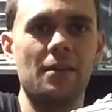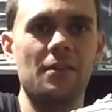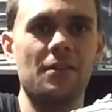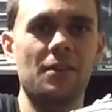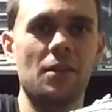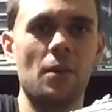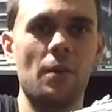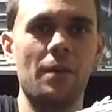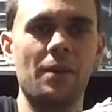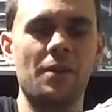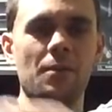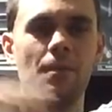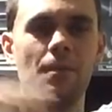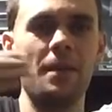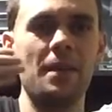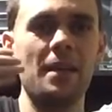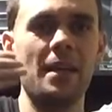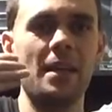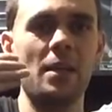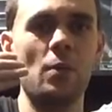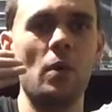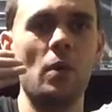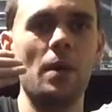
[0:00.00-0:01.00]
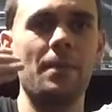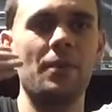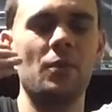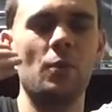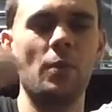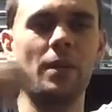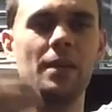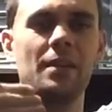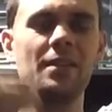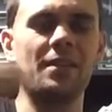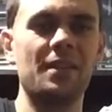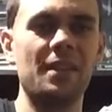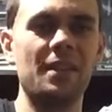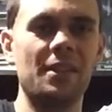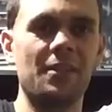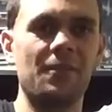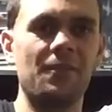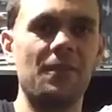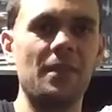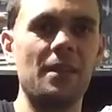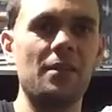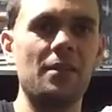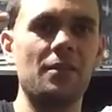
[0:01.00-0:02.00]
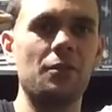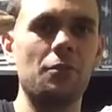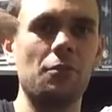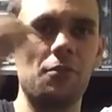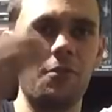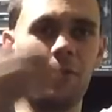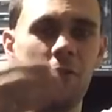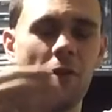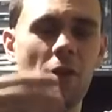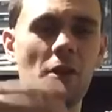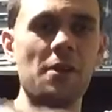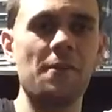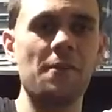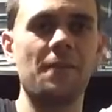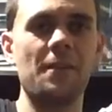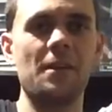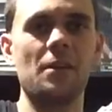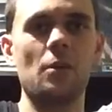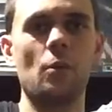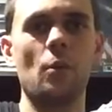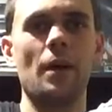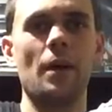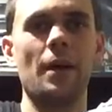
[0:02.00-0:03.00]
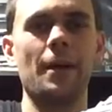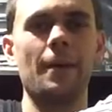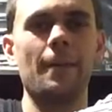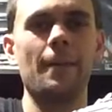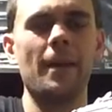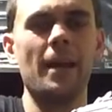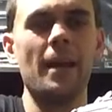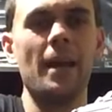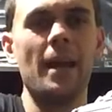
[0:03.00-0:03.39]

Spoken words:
is going to be anywhere between 6 feet to 30 feet away.